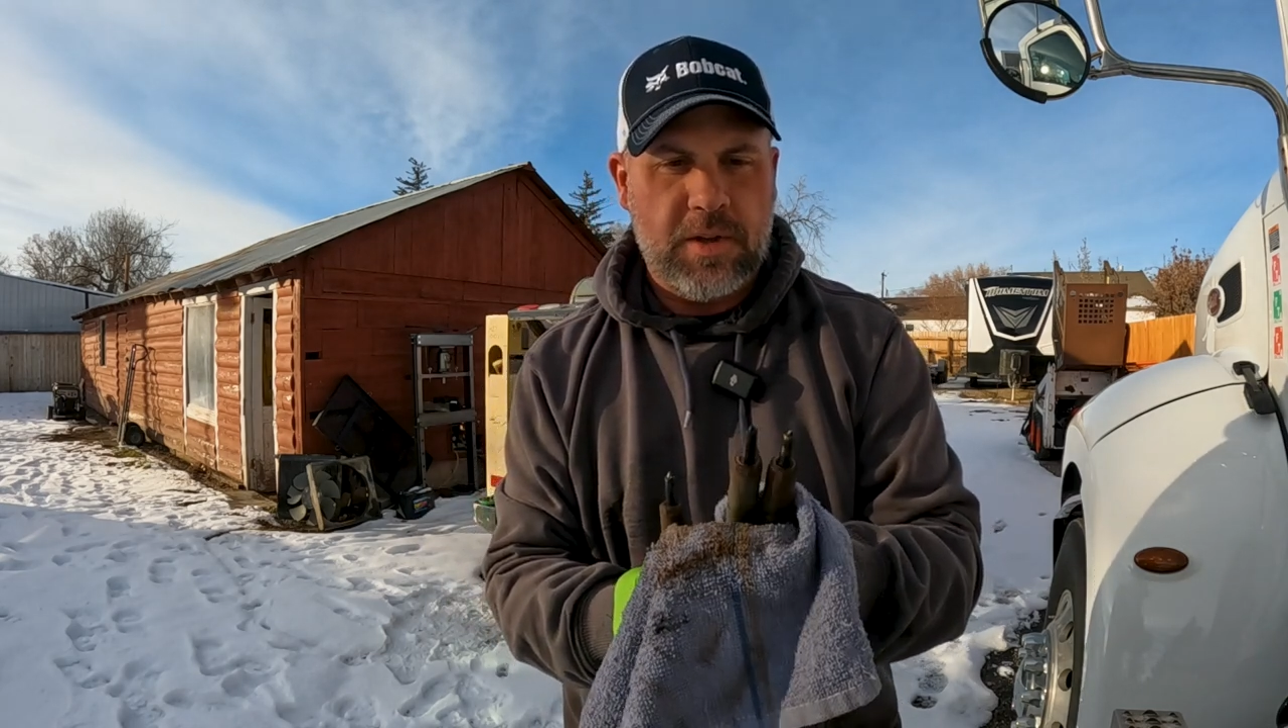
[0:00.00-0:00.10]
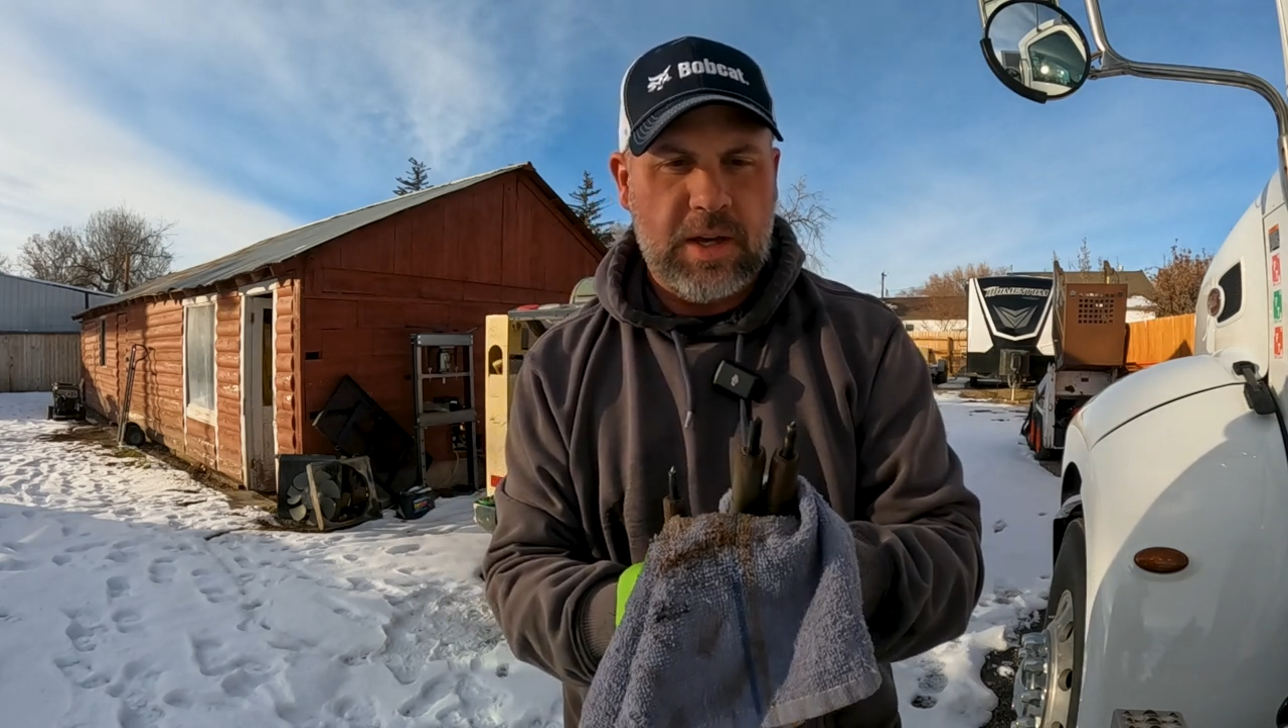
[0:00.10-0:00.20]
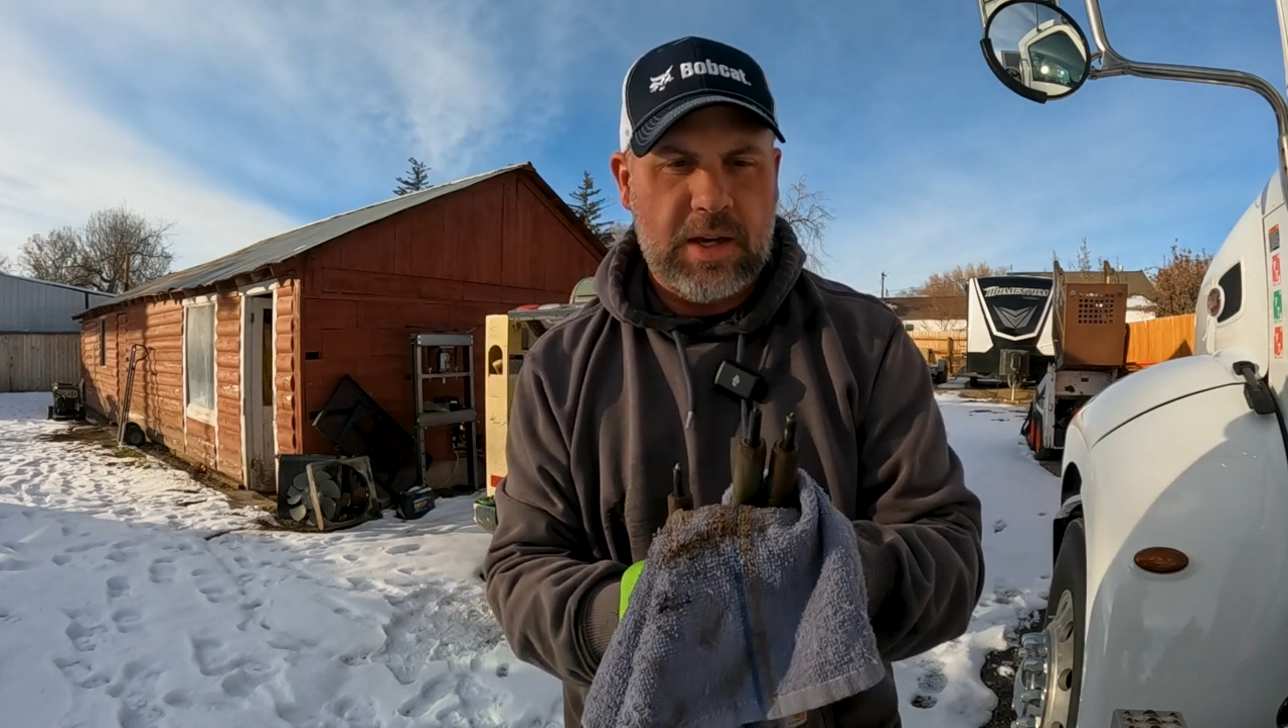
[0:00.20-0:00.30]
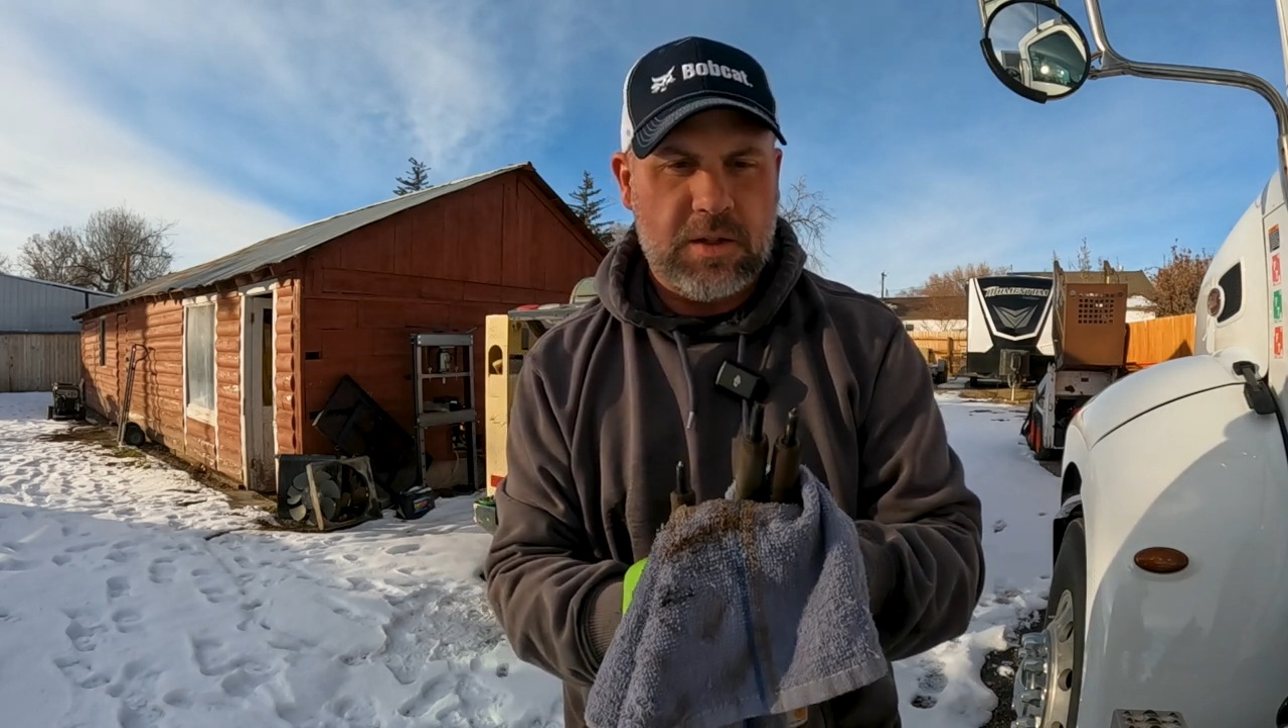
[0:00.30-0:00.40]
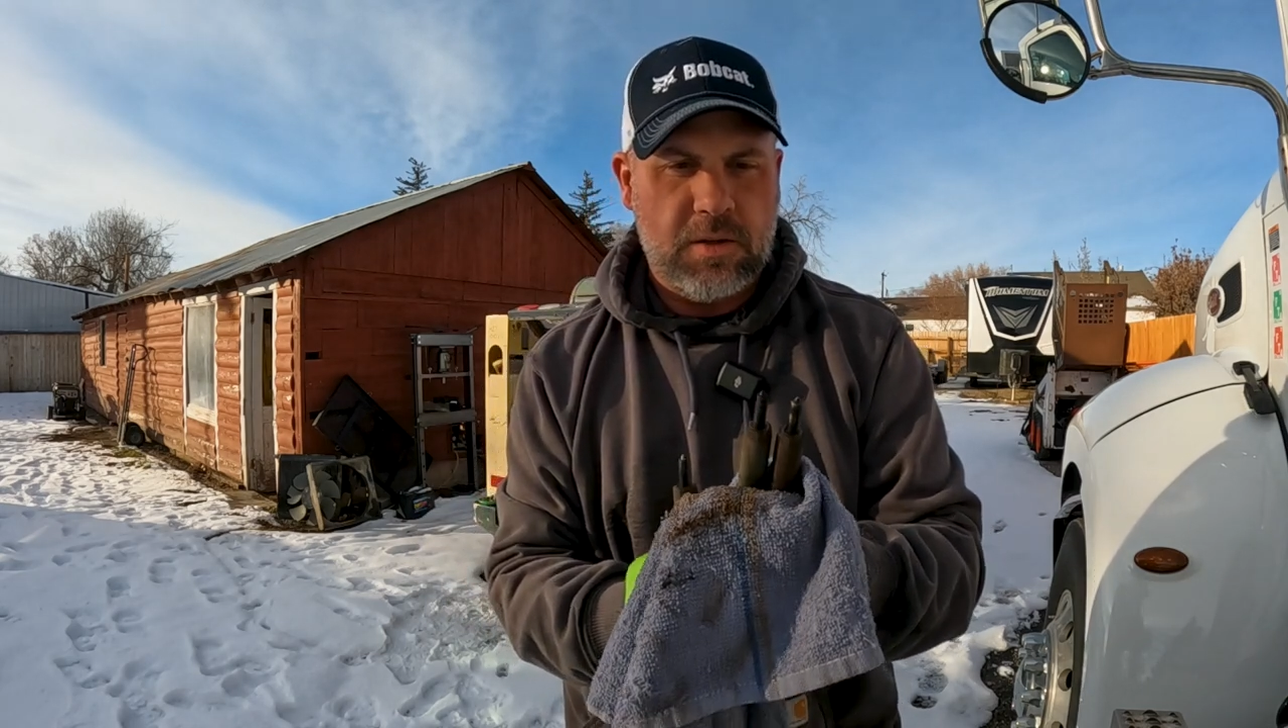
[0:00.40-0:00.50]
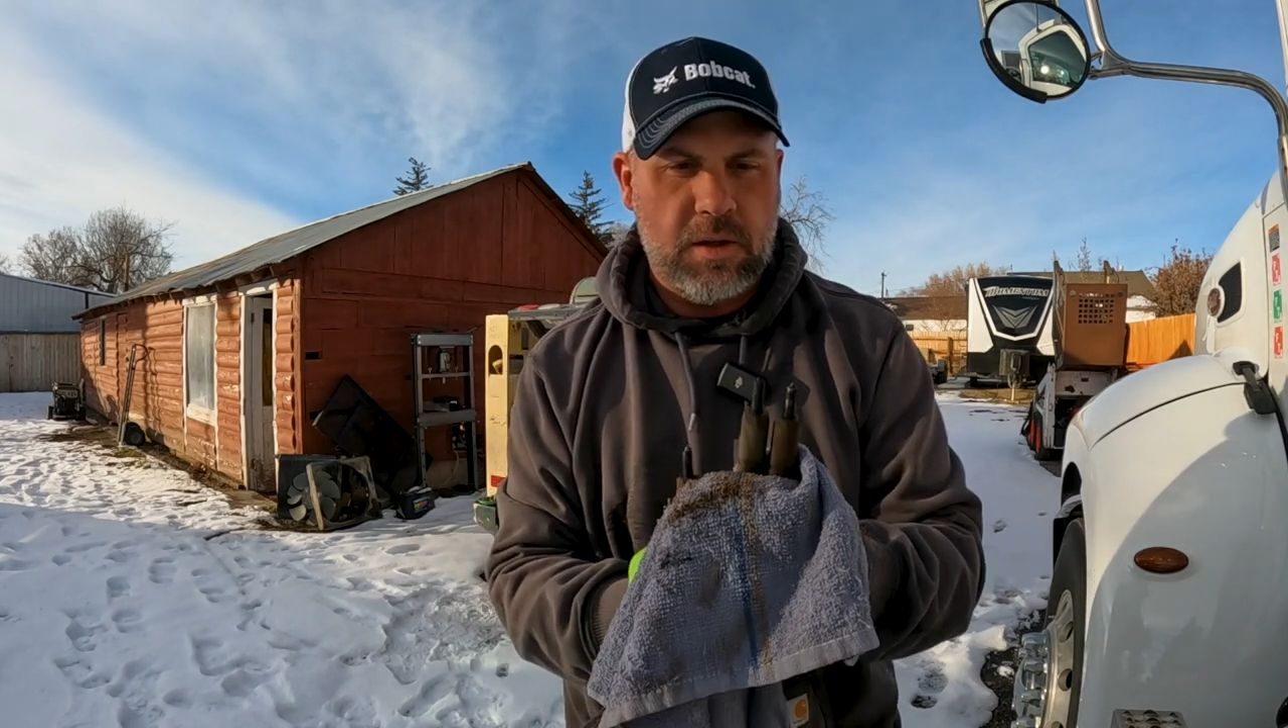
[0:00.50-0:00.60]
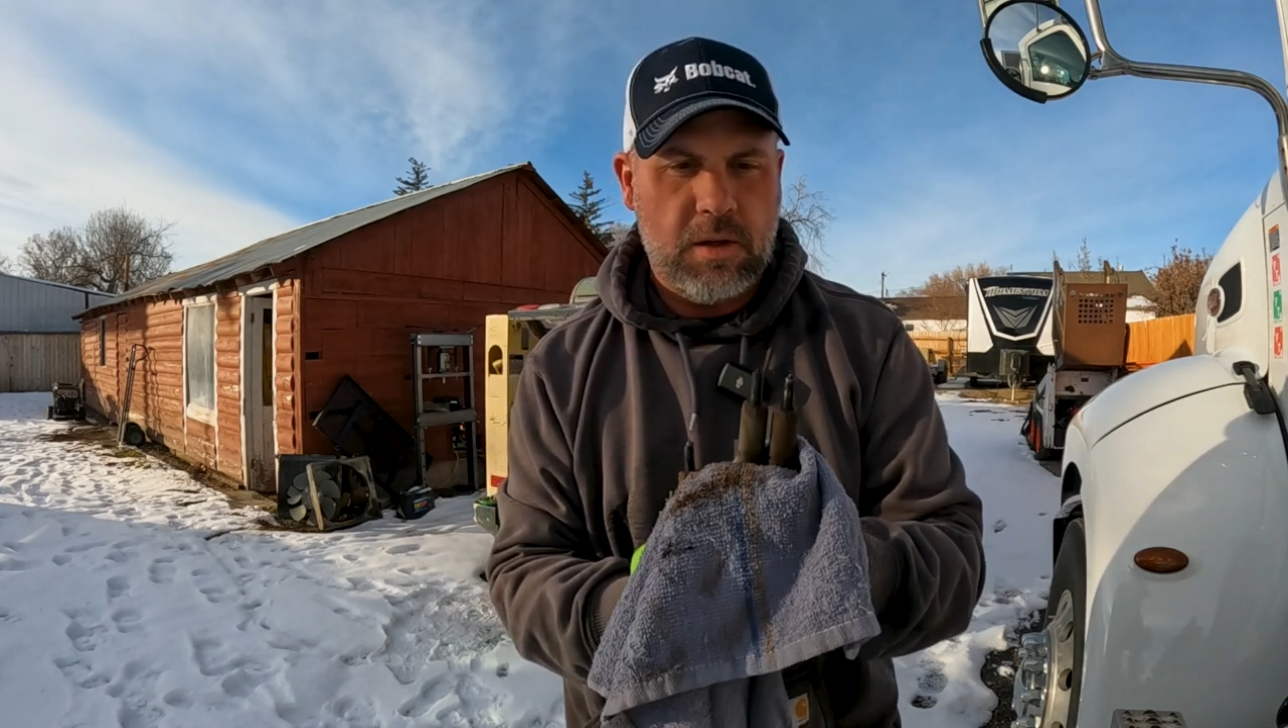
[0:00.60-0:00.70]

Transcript: They actually